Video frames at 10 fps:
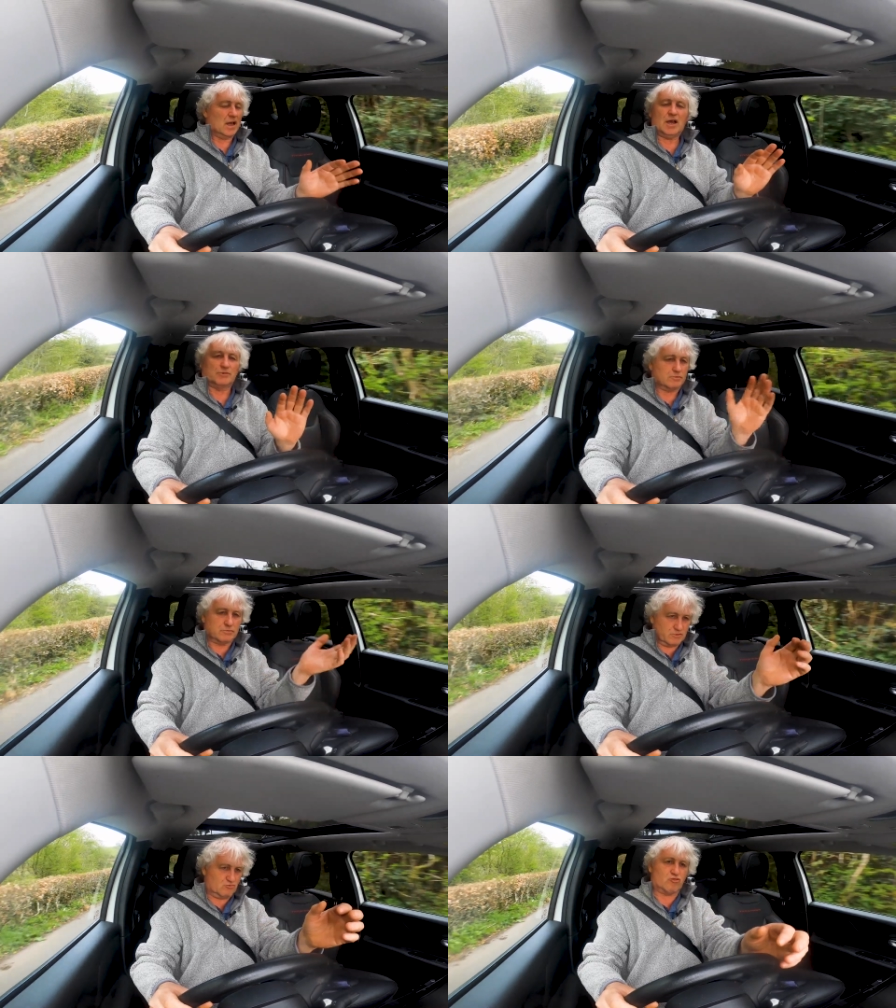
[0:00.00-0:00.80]
Oh,
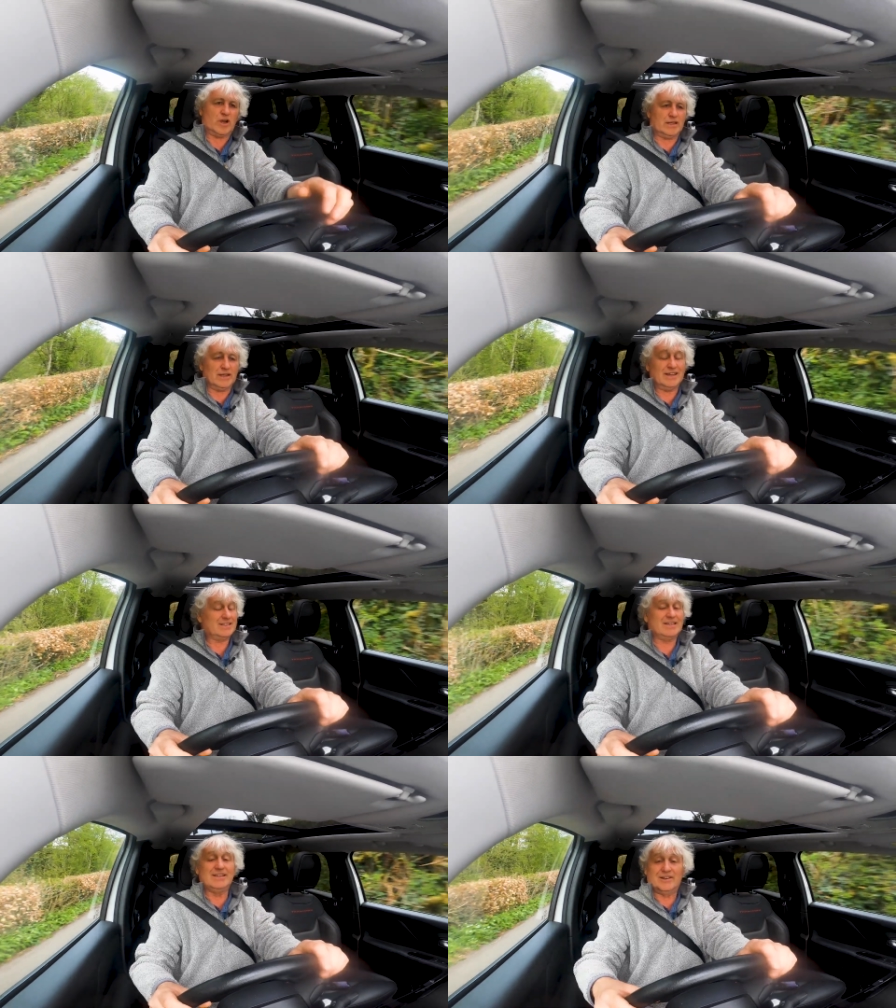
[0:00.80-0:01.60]
great.
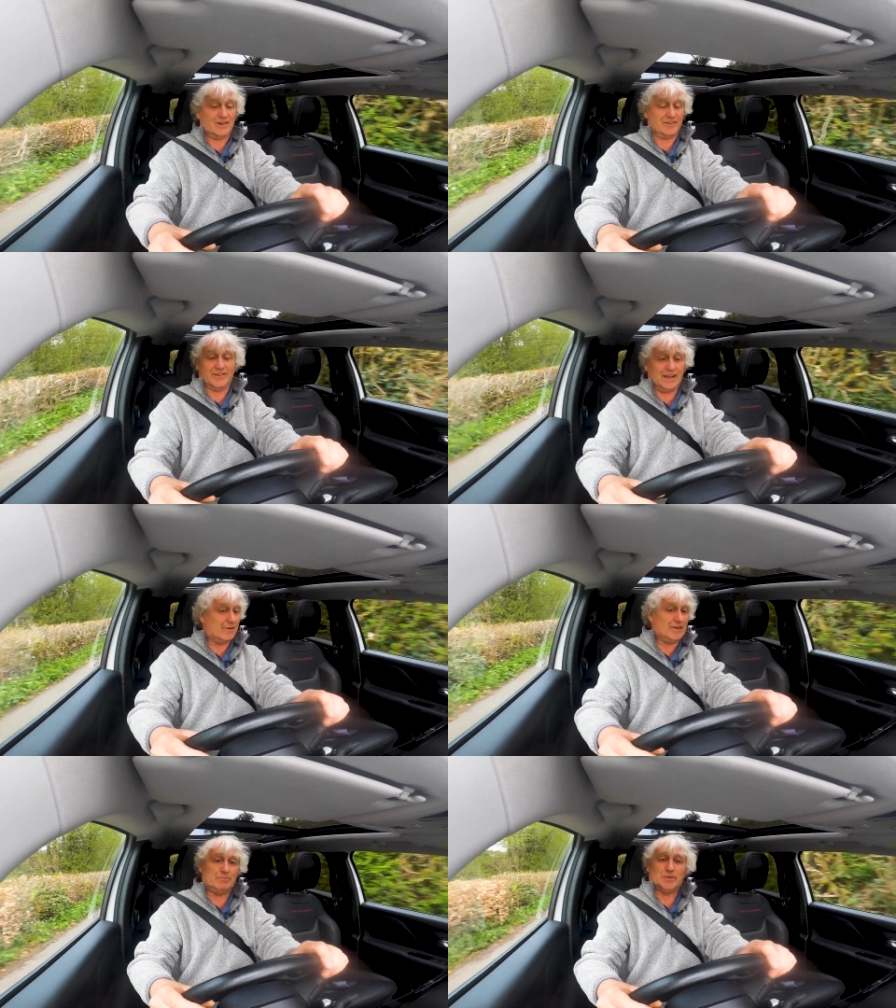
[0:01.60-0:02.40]
It's not the
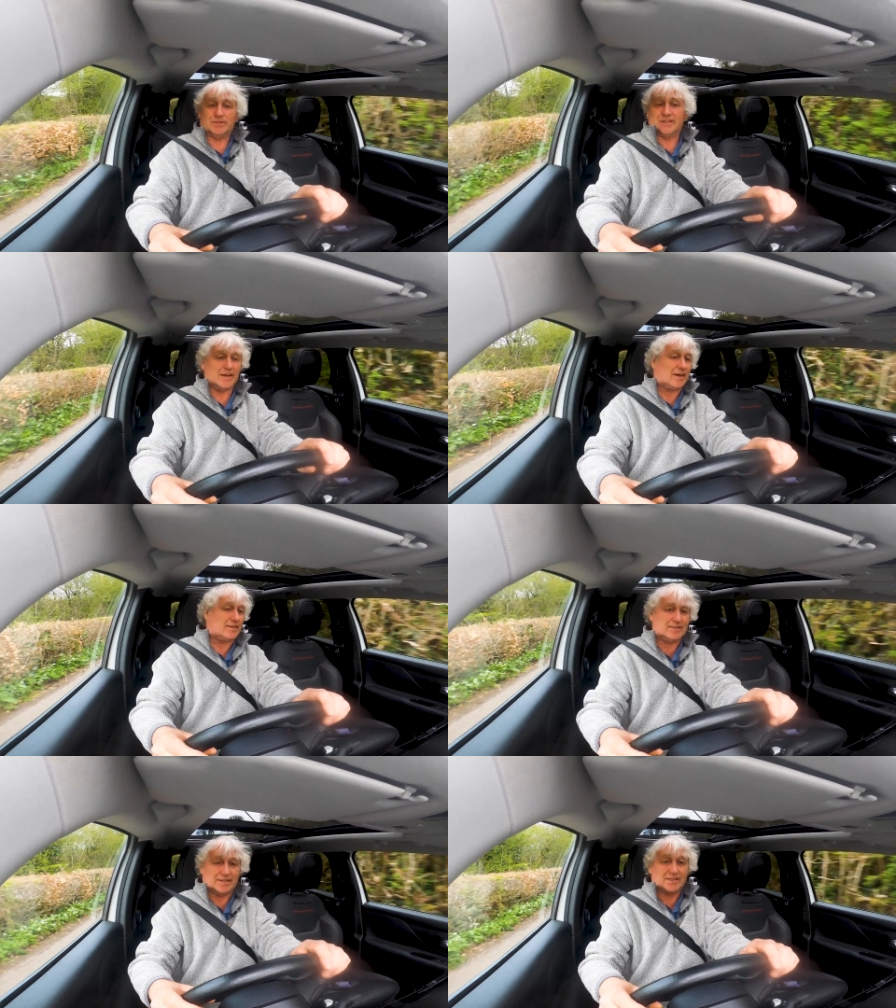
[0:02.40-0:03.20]
only modern car
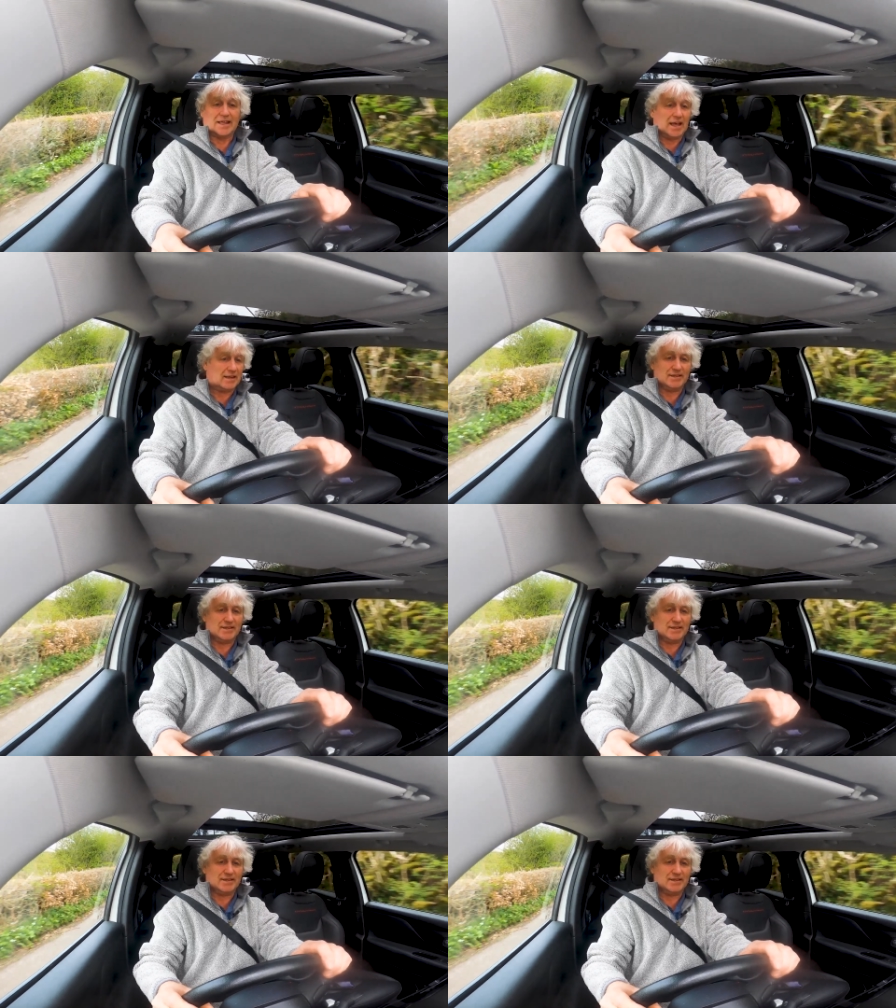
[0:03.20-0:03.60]
that does that.